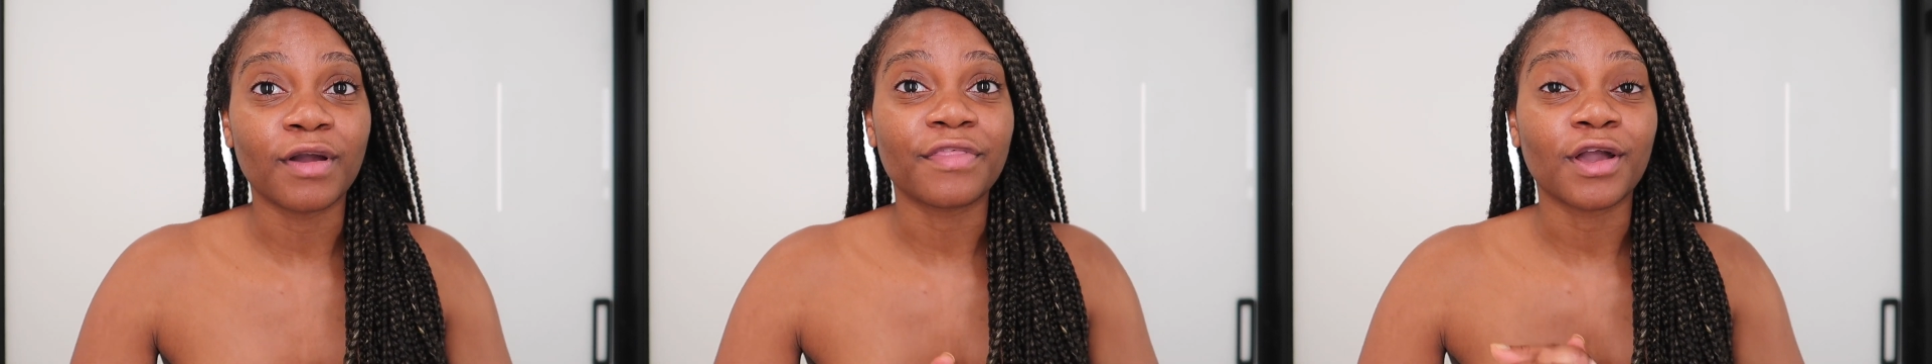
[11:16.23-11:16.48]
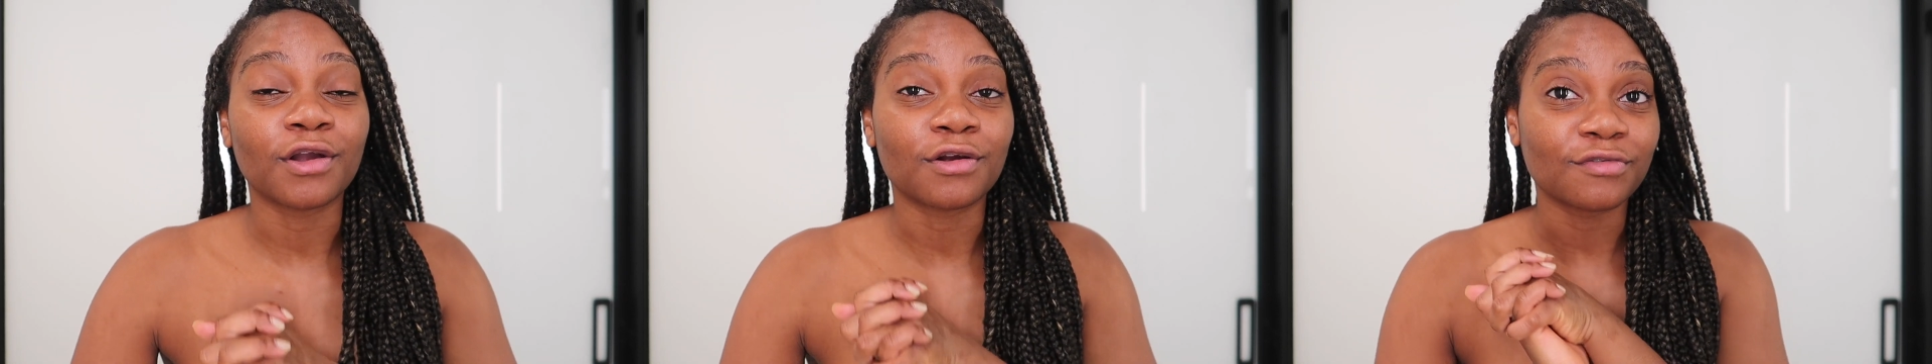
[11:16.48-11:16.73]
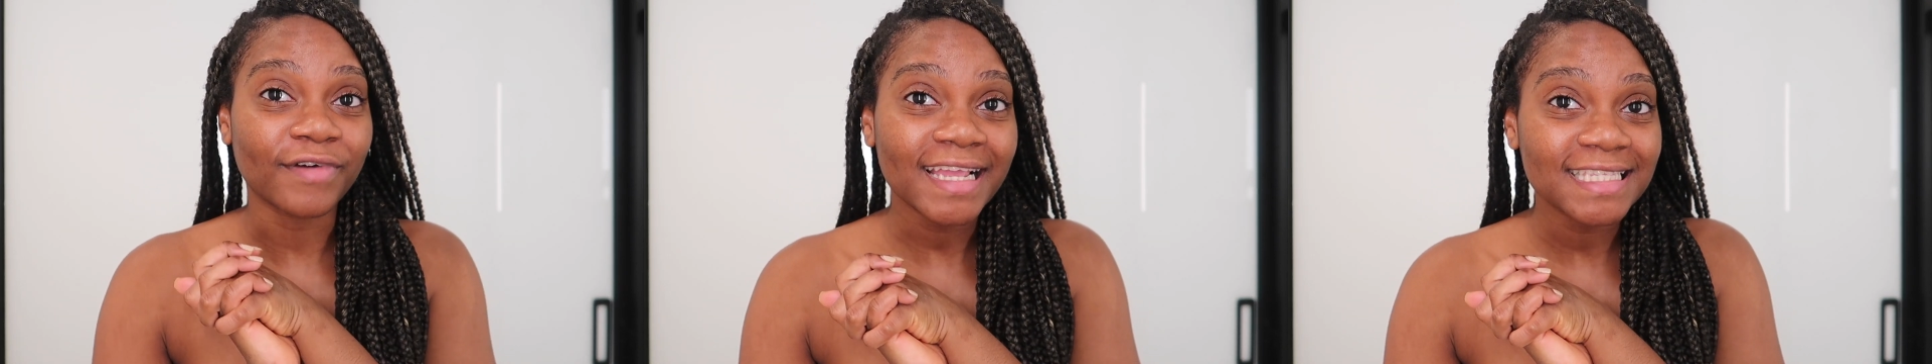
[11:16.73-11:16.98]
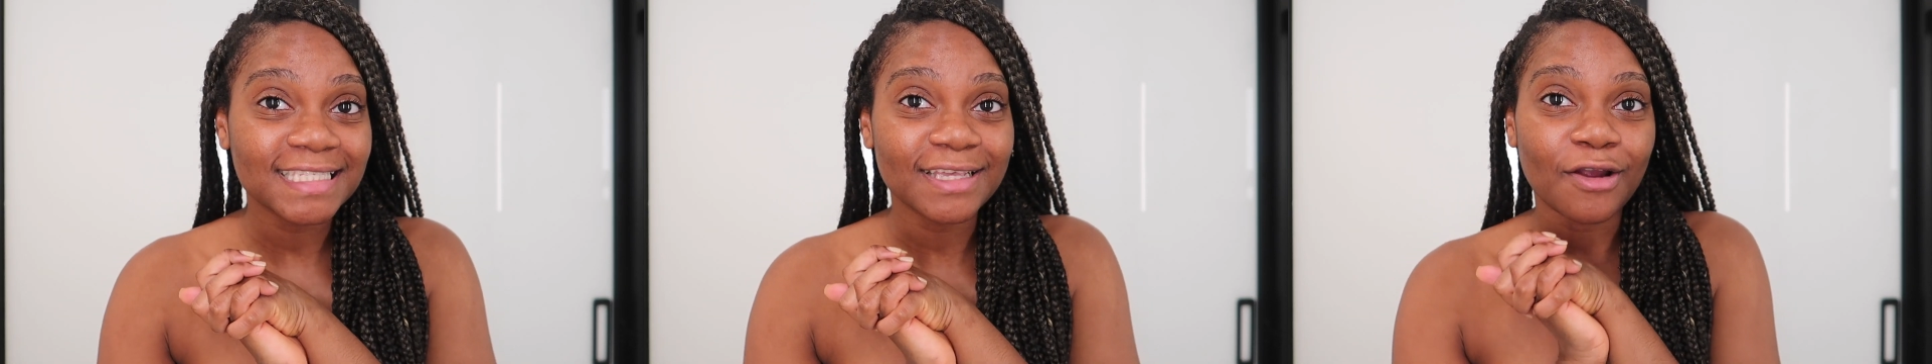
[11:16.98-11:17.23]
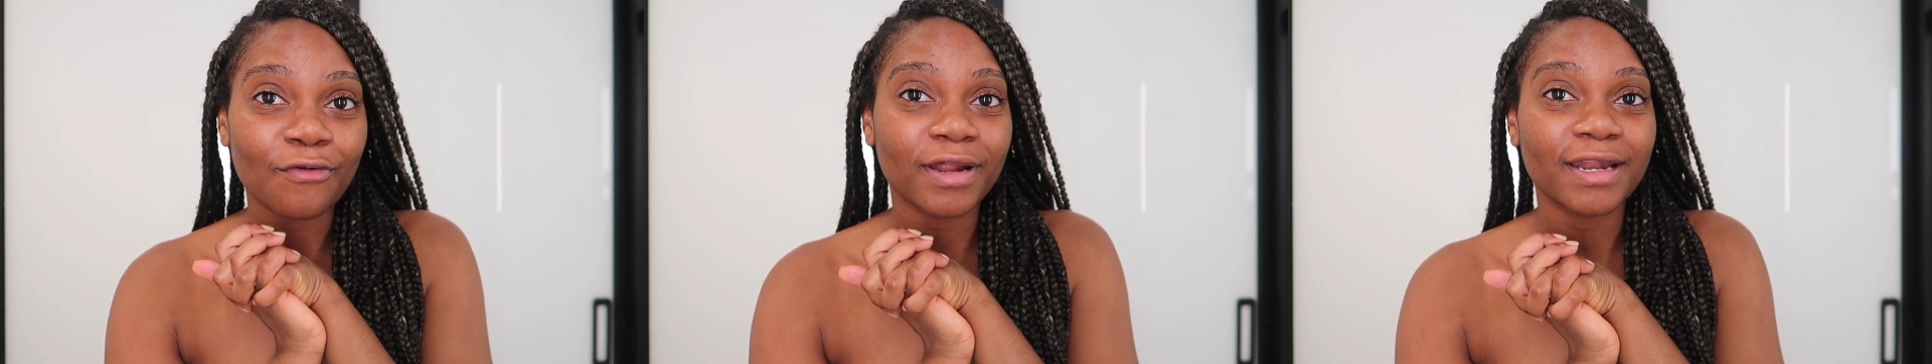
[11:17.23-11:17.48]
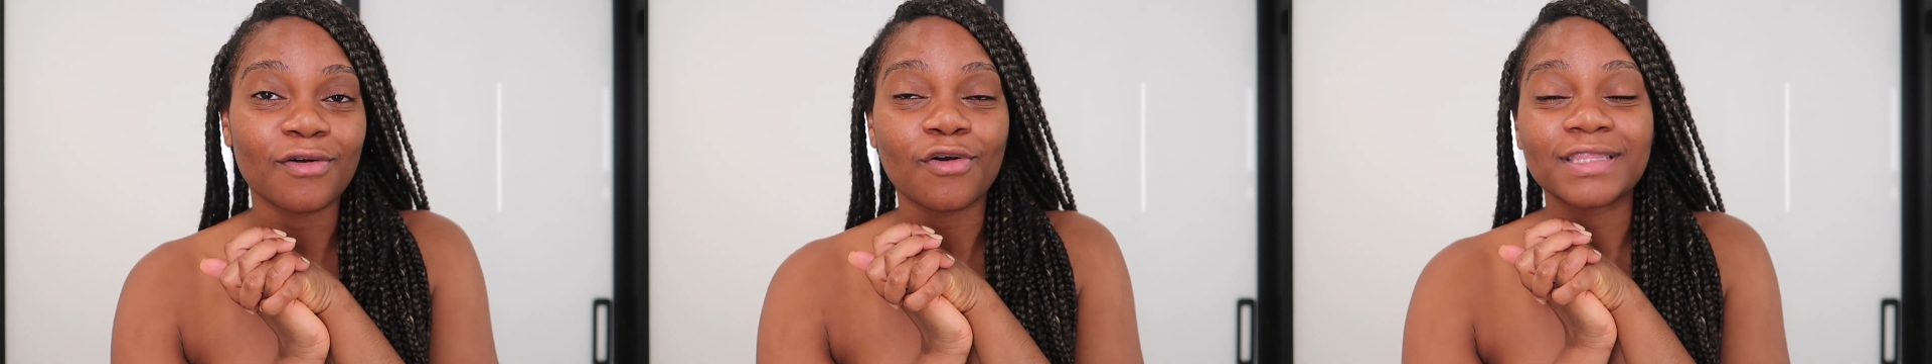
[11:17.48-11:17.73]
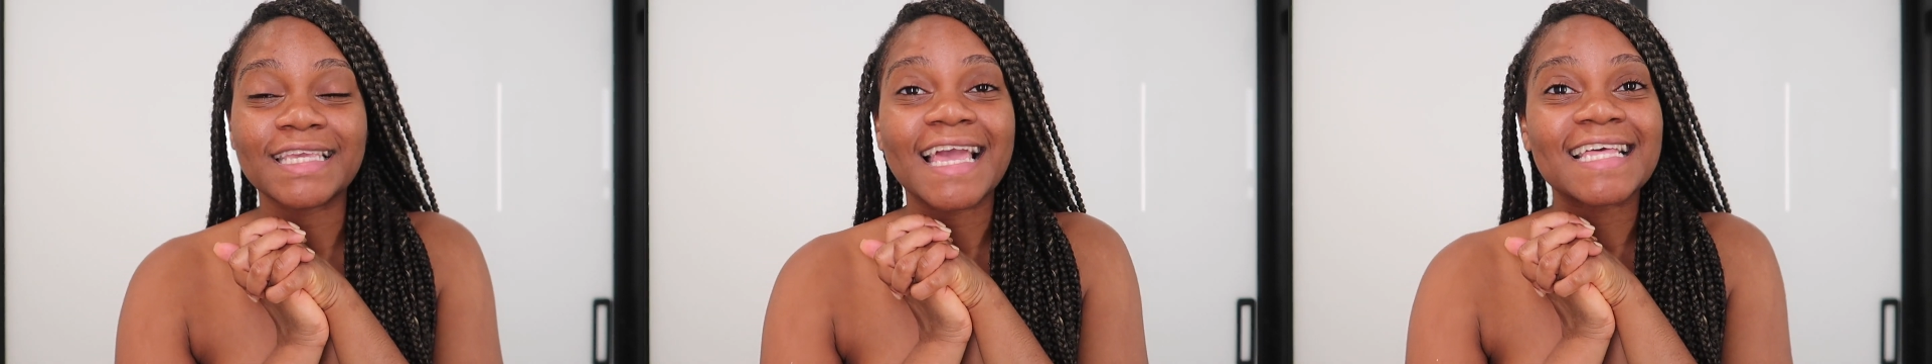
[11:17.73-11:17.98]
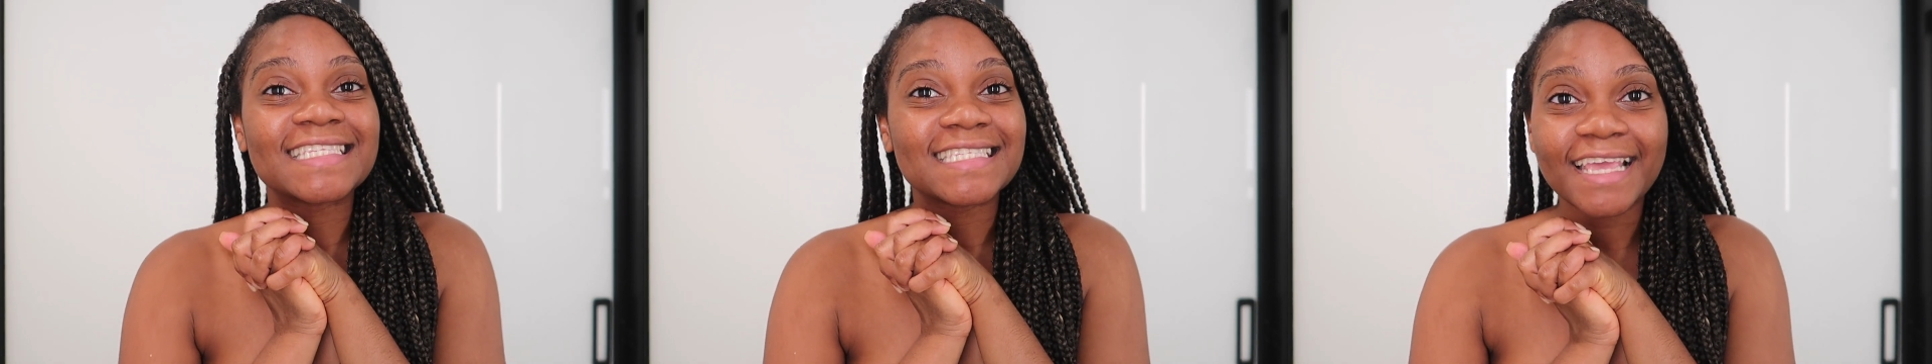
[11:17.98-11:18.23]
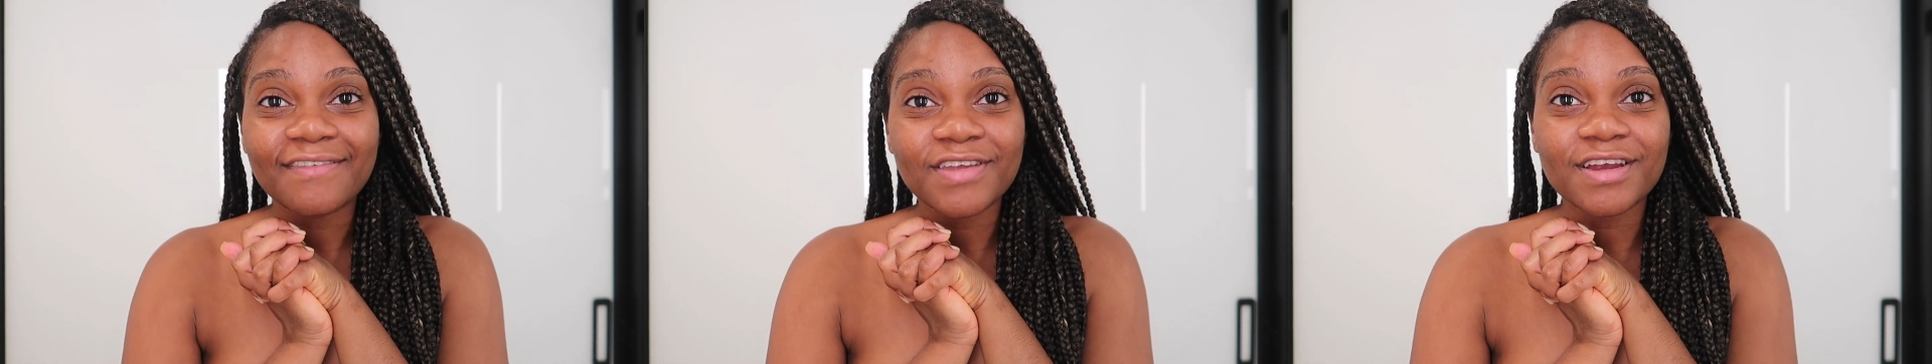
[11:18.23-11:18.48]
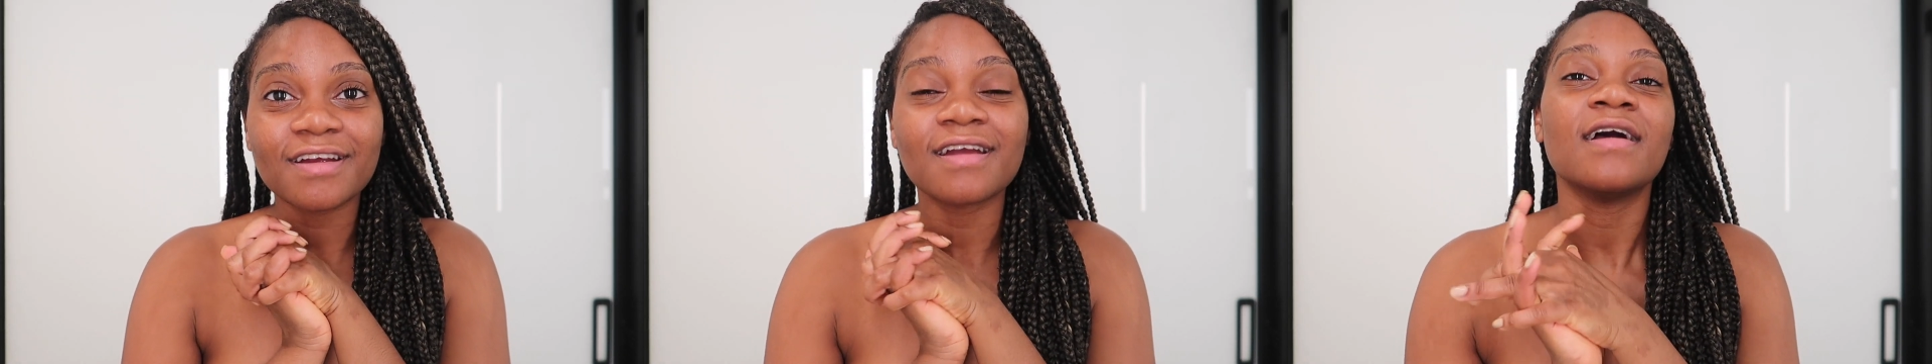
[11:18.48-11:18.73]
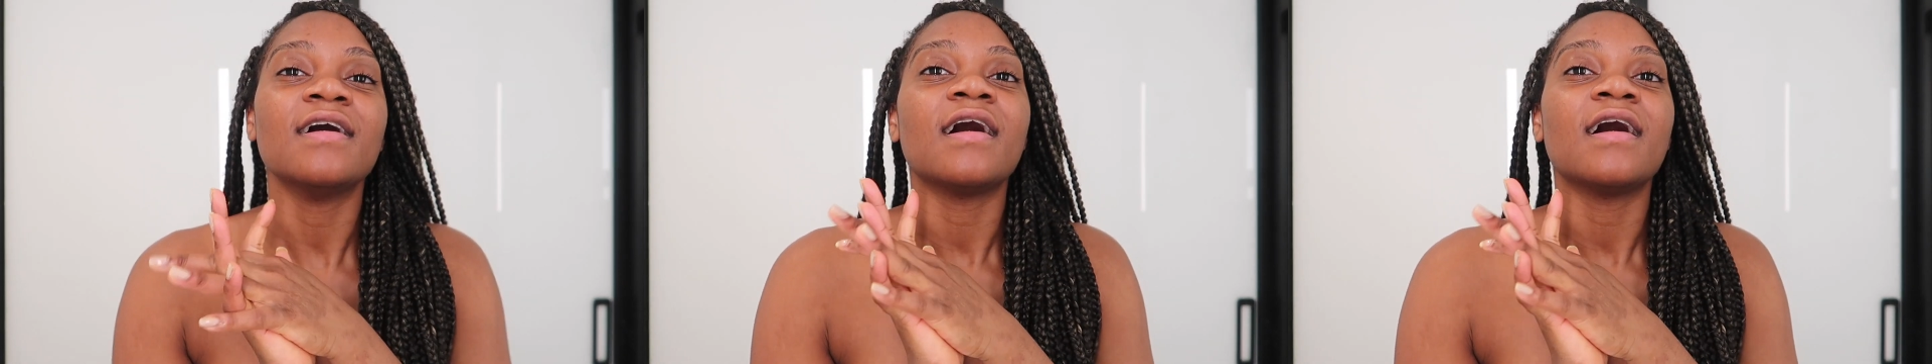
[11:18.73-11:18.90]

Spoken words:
with Christ, our one and only Savior.